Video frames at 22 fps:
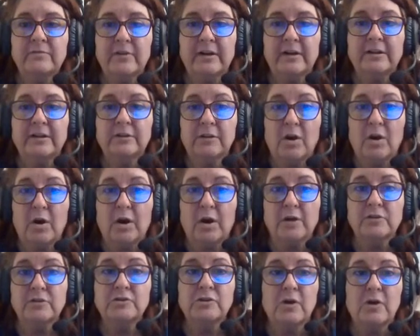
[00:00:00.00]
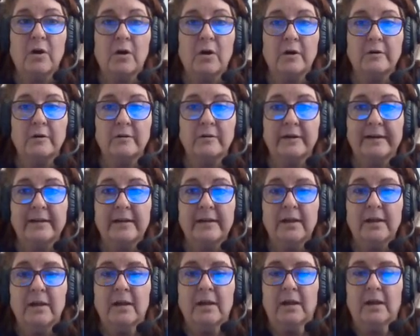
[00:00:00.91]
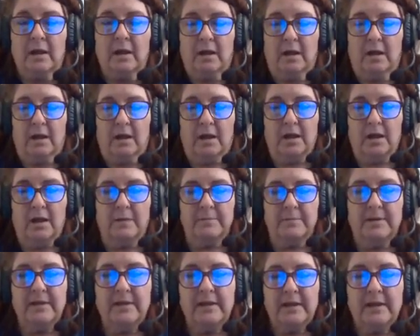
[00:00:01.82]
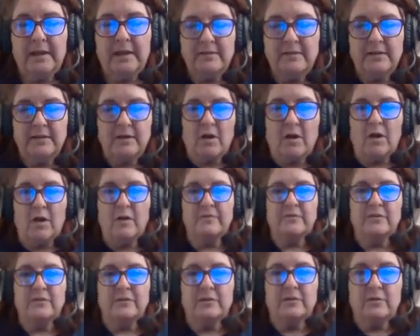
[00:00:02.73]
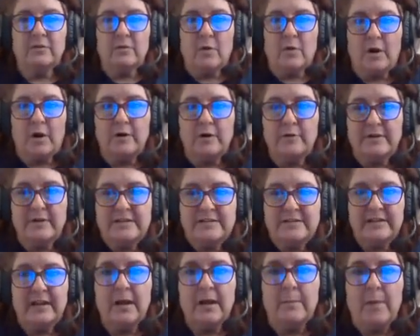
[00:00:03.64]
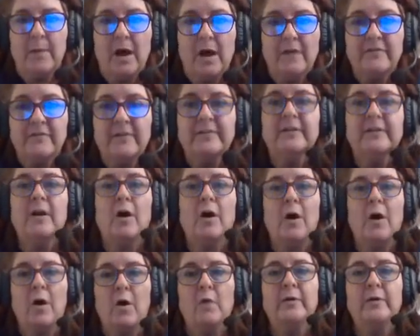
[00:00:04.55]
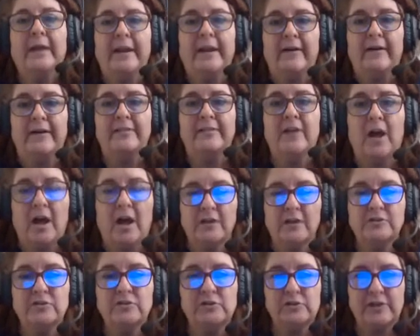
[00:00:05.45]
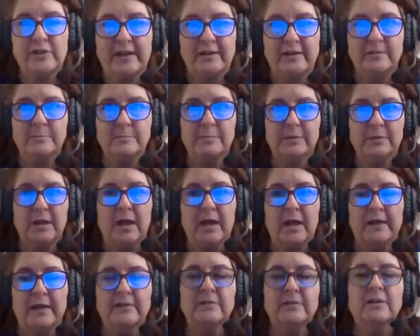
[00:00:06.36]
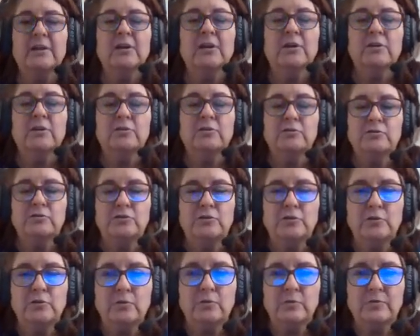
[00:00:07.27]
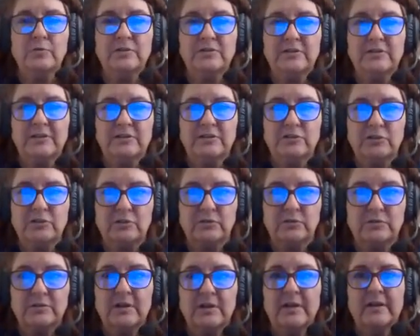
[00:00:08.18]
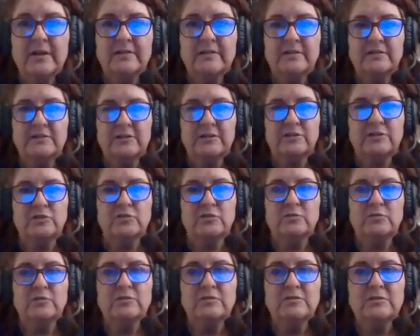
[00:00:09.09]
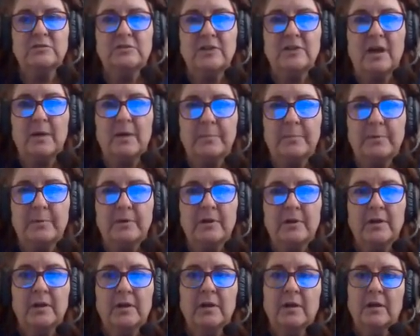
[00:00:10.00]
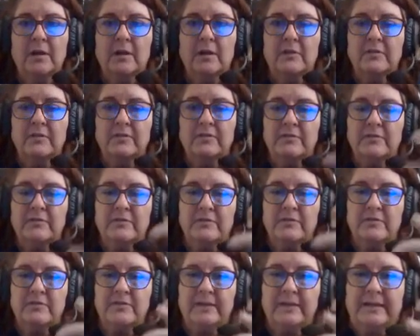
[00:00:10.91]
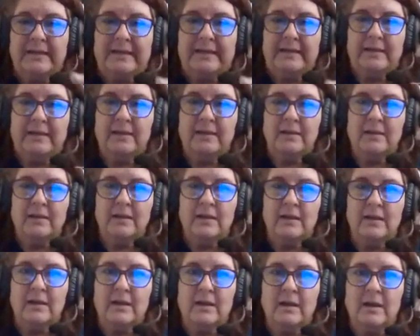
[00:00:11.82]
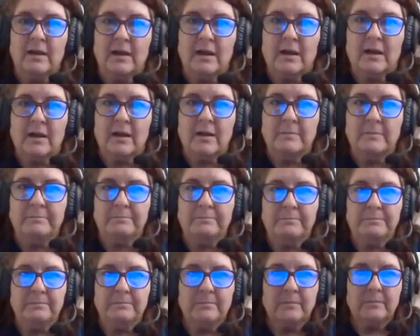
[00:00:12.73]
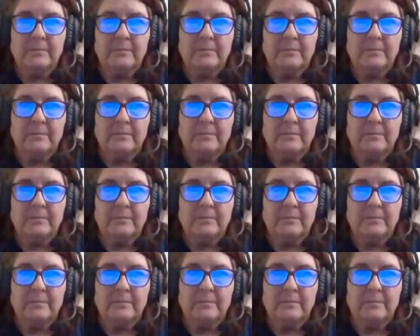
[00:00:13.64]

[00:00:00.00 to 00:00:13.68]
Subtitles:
very large artery. Um, and then all the little arteries that come off of it all carry the oxygenated blood to the tissues. The tissues dump the um,